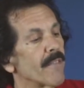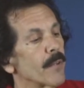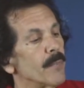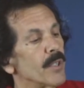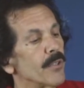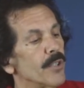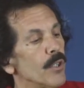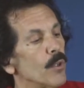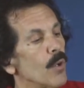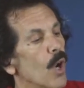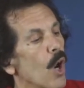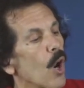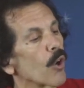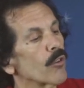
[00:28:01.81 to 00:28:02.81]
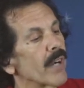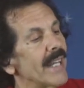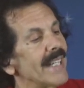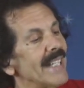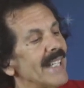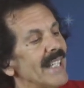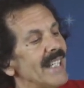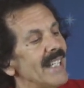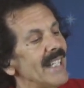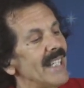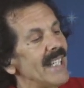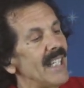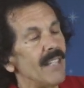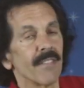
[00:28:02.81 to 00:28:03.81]
from you too, right
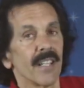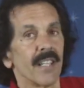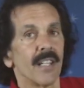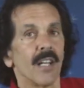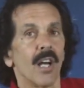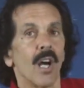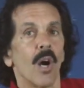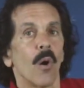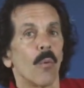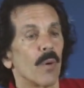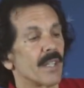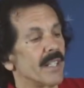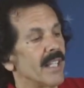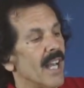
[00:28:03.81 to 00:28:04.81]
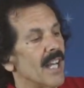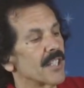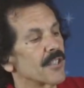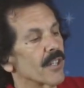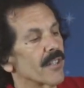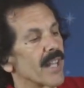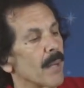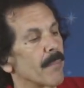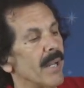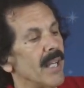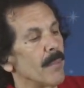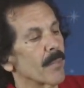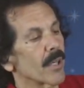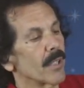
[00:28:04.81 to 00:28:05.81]
even with the edge of that
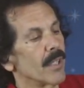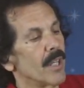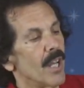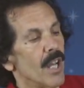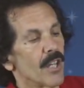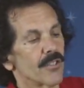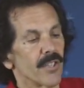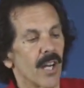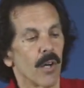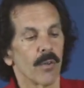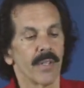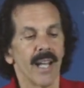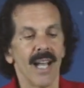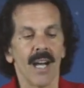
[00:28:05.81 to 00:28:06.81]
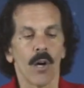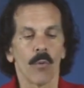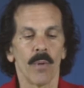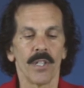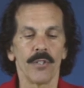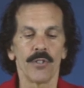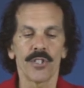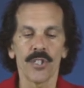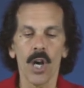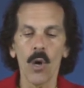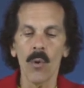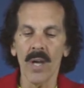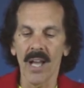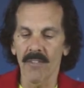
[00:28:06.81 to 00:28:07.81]
paper. So now when you
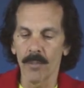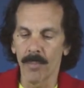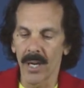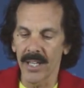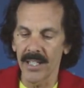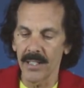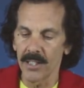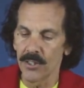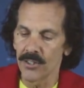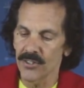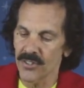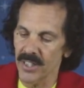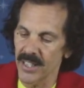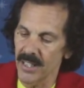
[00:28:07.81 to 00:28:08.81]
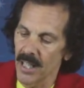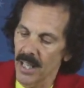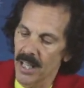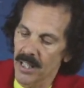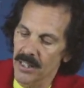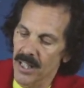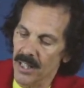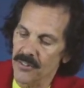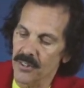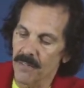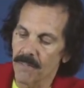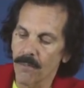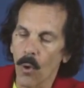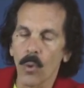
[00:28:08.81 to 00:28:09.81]
show everybody, you see that's
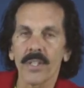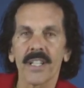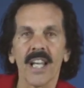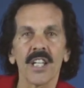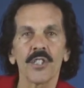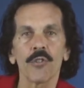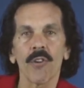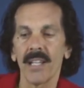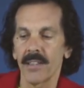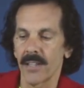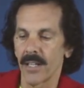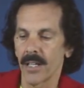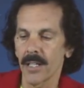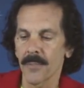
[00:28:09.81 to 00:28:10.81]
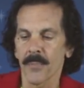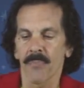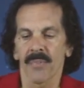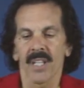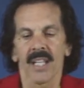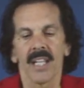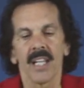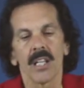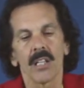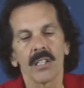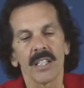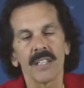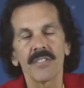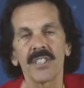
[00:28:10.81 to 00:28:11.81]
the folded edge right there.
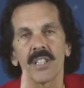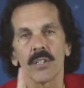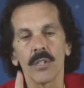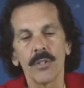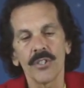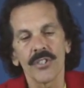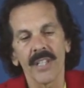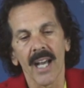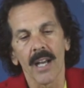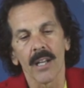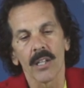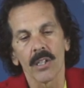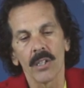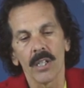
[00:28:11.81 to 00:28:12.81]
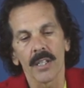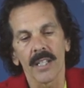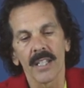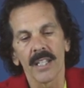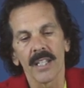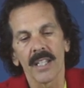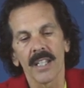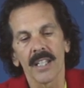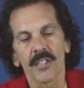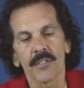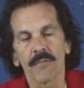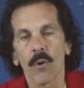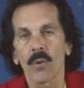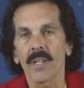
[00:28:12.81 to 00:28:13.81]
It gives the illusion that, look,
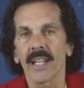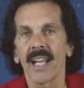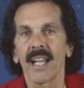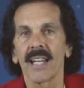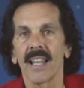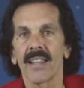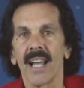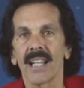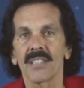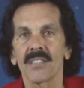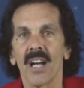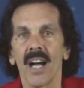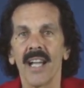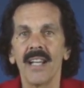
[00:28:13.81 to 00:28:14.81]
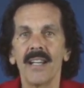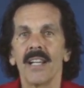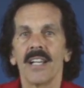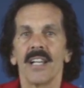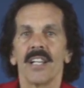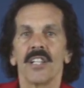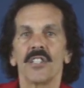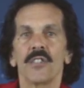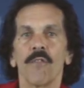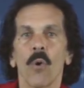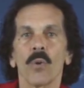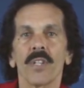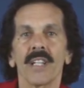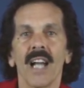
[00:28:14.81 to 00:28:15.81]
it's folded at that side, it's
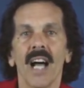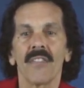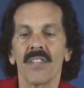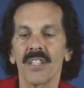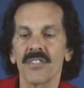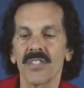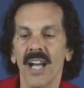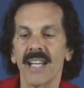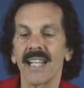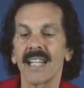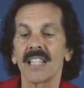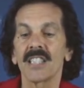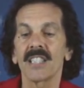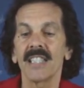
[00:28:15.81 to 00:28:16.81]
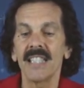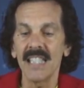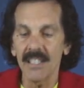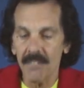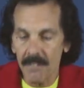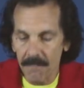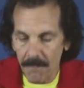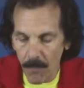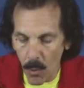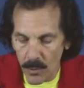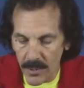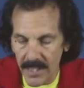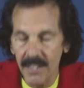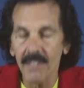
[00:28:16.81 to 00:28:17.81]
folded on this side, and it's even
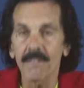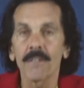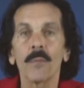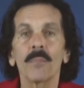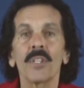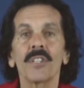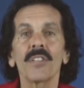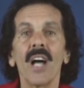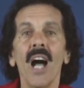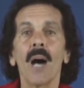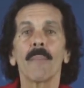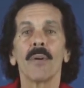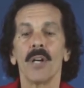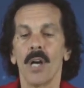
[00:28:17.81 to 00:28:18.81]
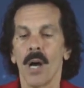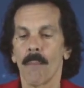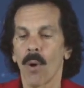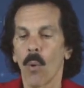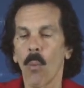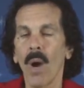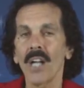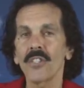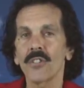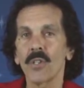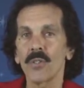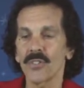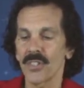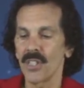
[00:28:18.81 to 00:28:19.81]
folded from the top. But watch
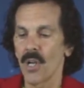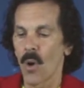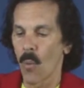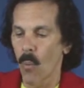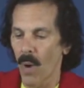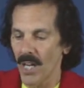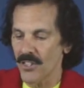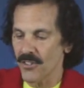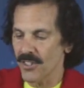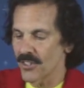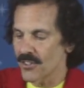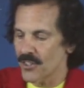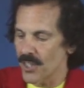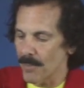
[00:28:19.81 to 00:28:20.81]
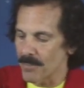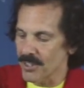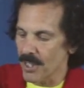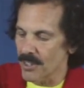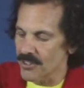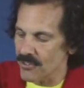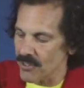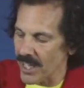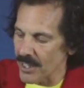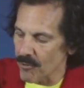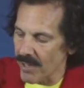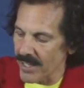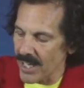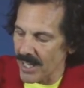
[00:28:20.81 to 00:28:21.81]
closely, watch this chip, it's going to slide
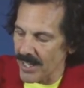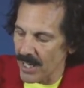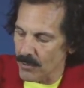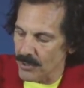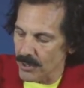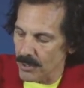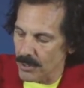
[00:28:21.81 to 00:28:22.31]
right on out.